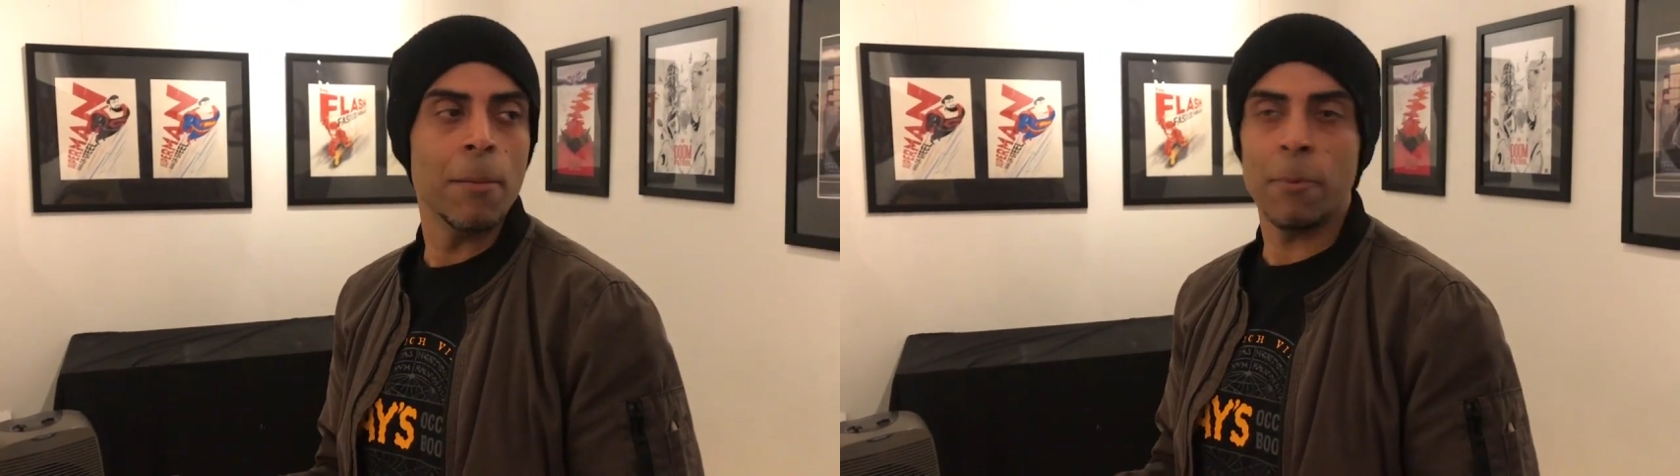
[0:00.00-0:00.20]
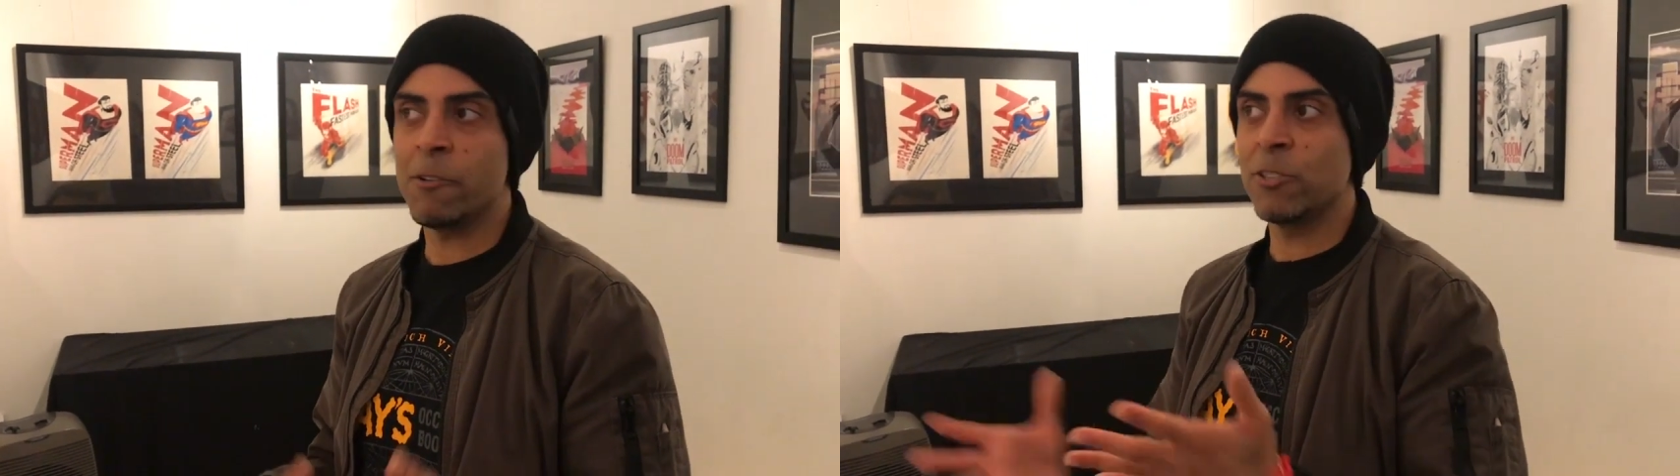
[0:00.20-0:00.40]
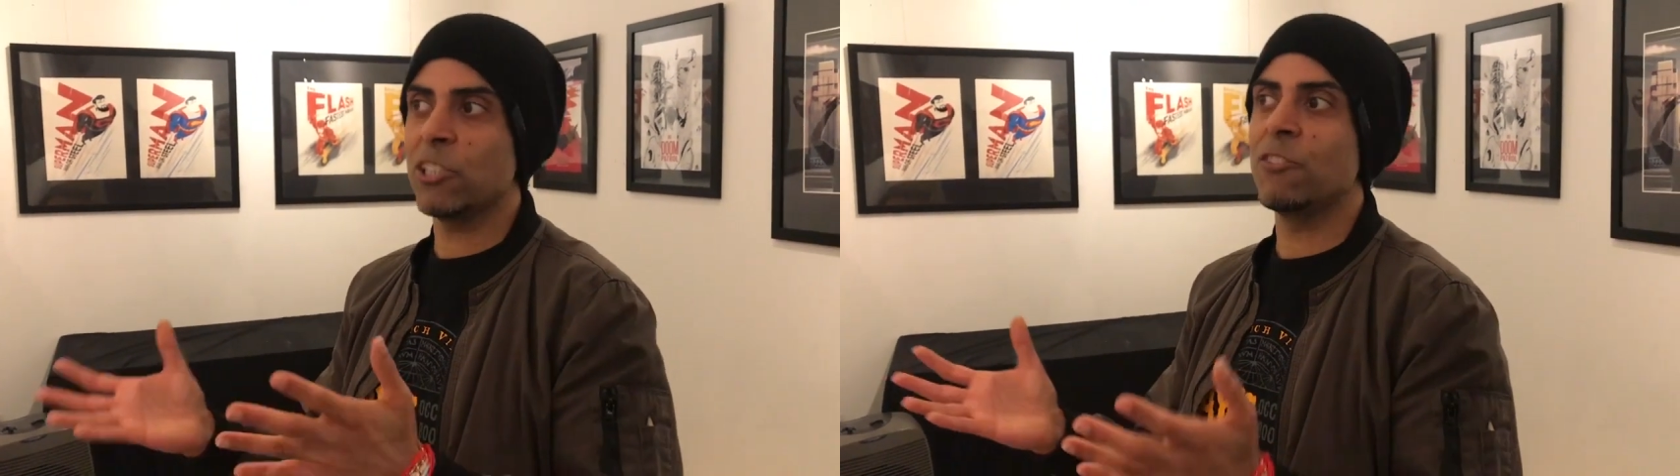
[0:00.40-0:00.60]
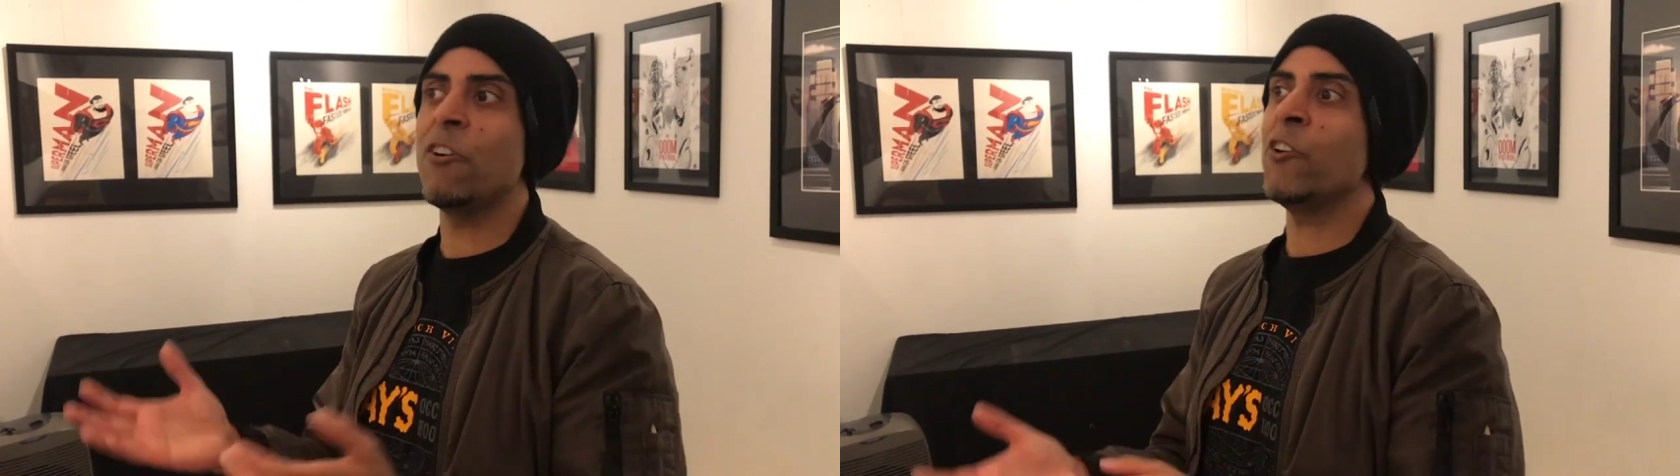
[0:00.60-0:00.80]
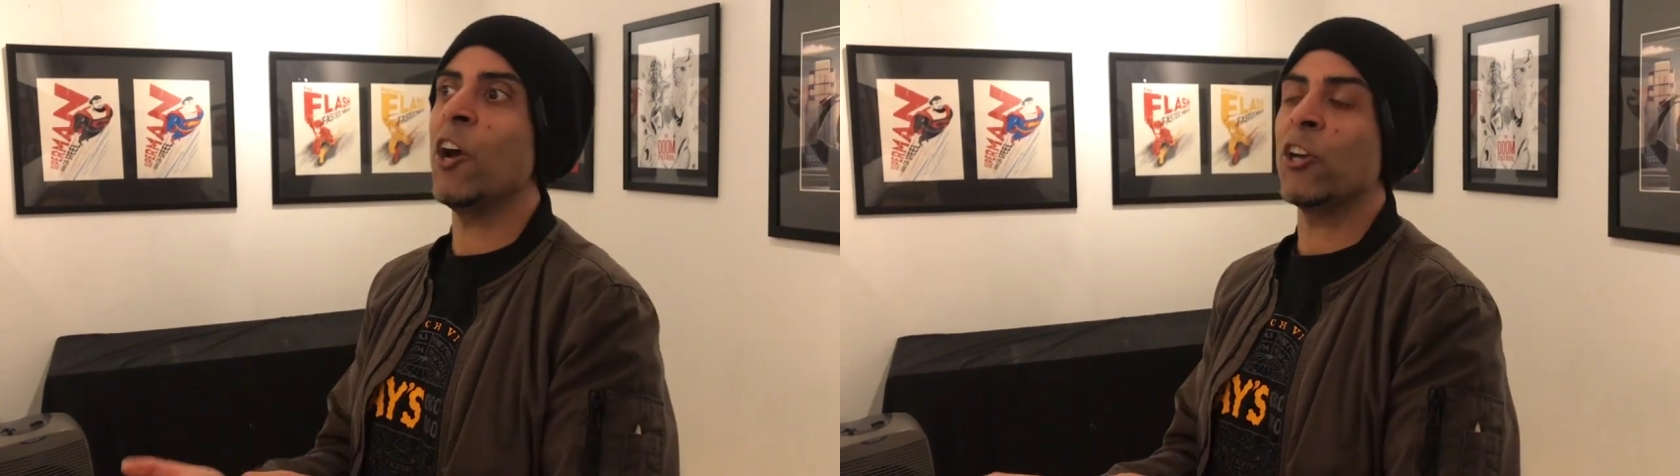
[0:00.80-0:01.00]
But it was just a
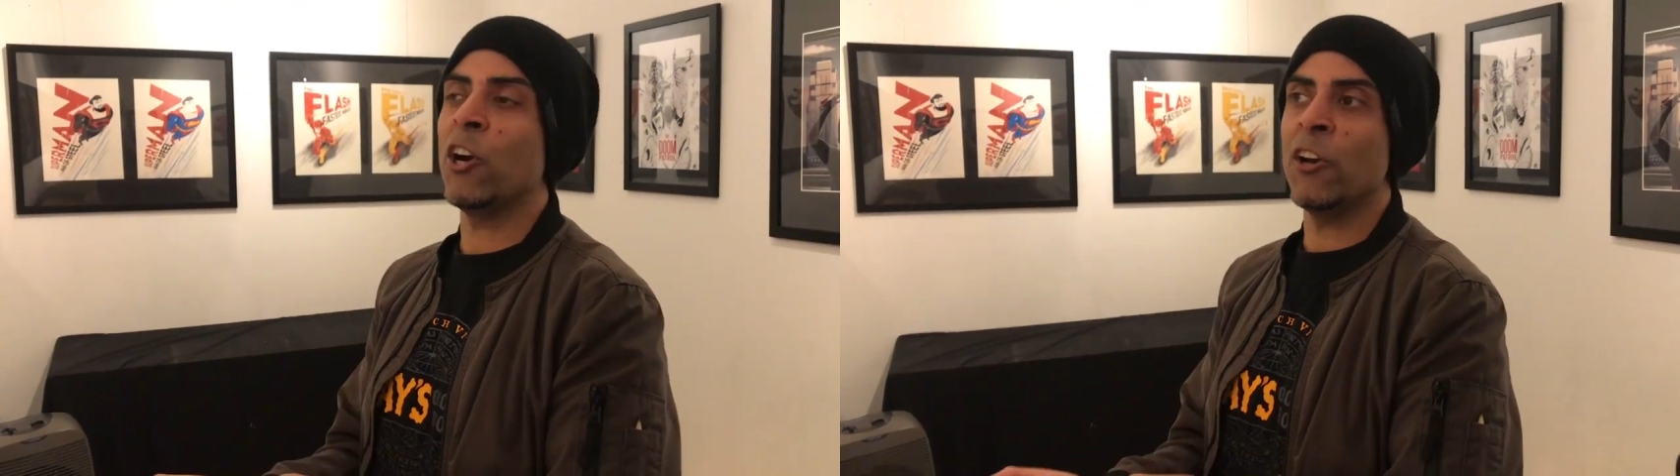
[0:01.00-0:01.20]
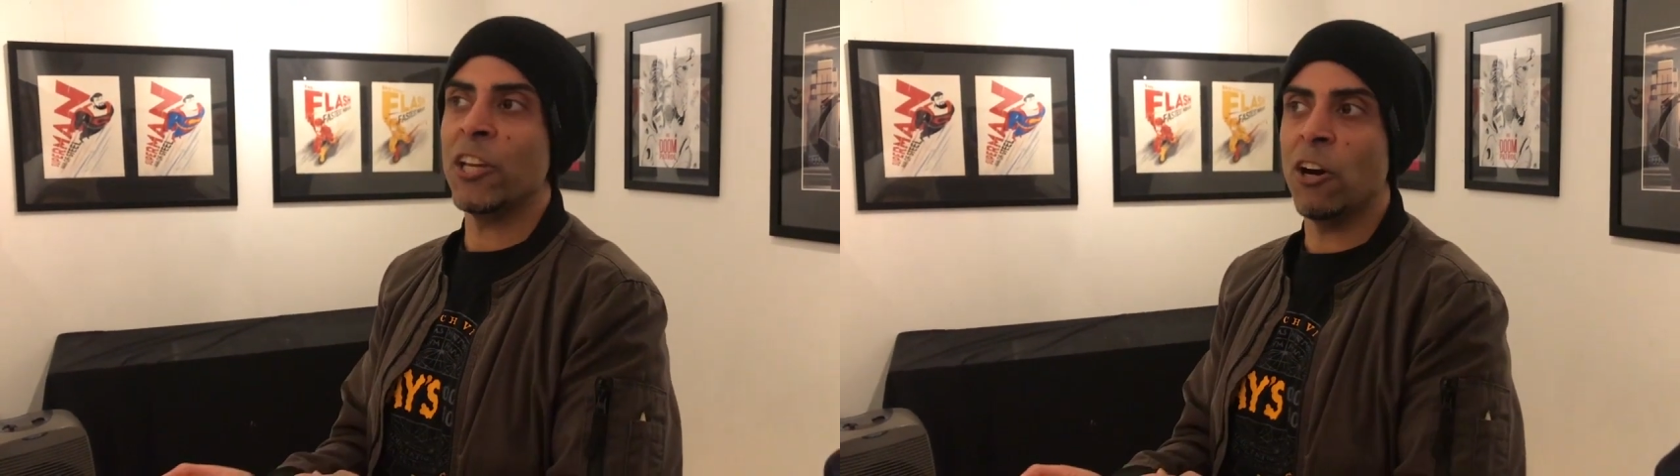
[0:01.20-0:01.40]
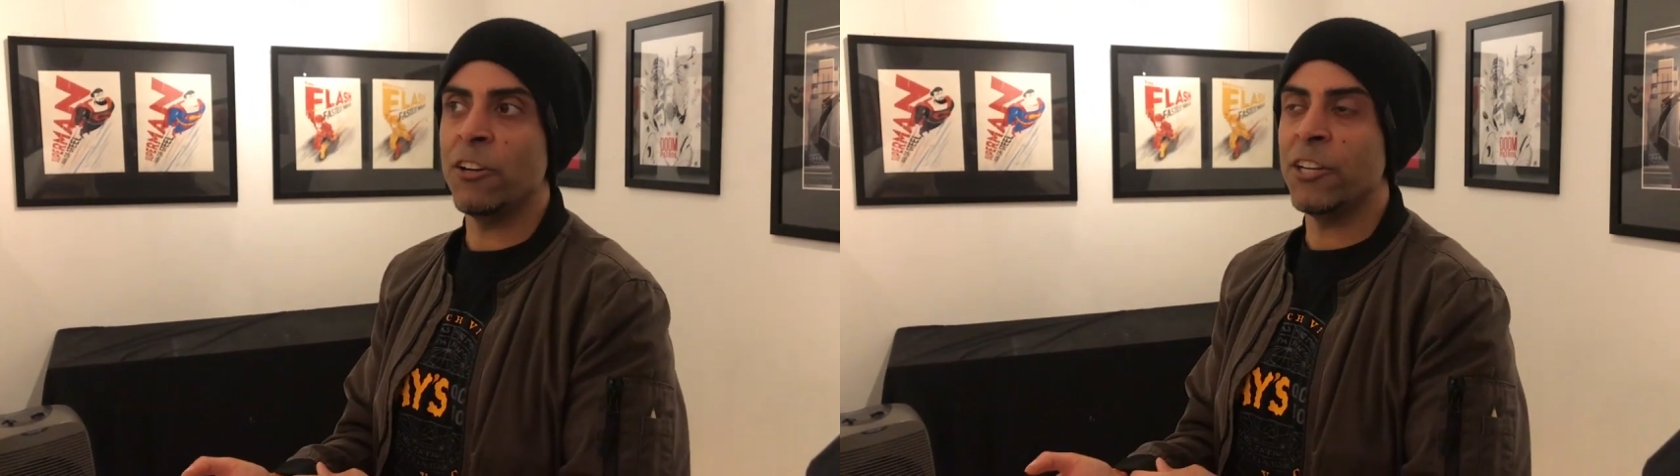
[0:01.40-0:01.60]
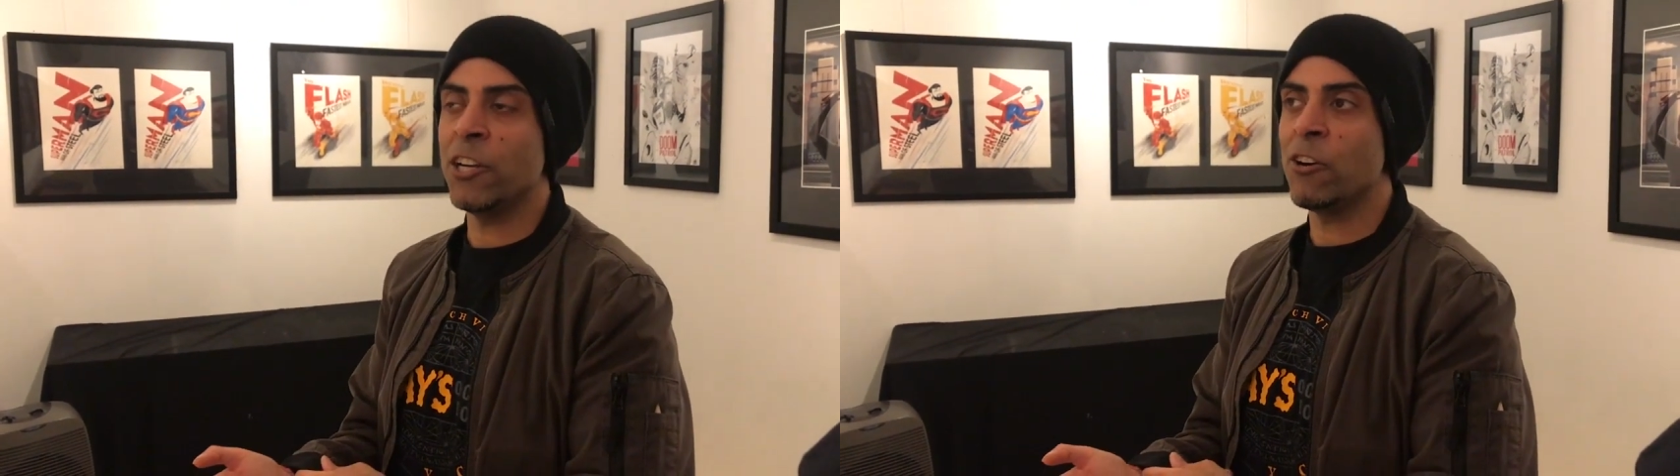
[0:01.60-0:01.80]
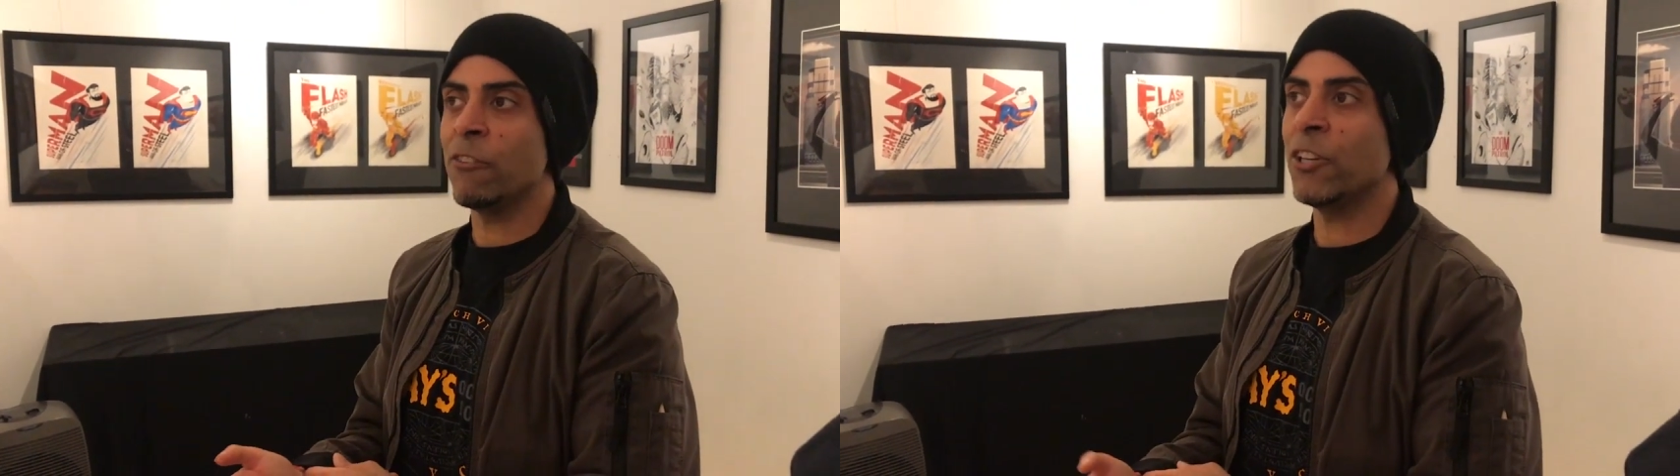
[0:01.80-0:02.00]
very iconic
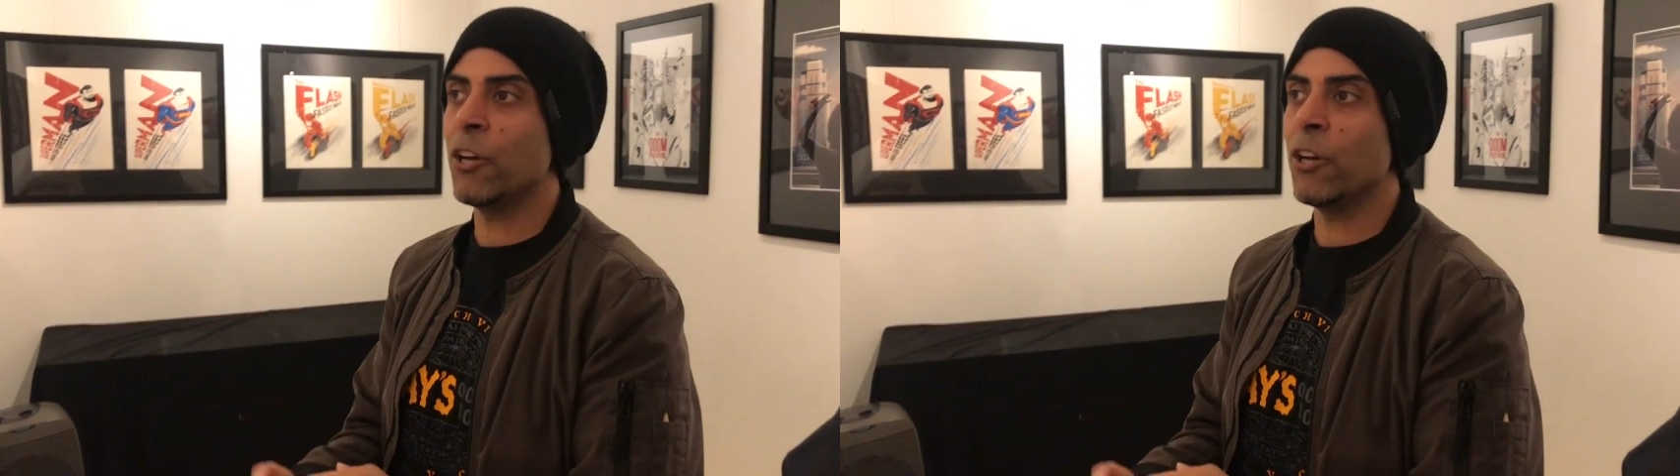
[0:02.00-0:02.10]
idea of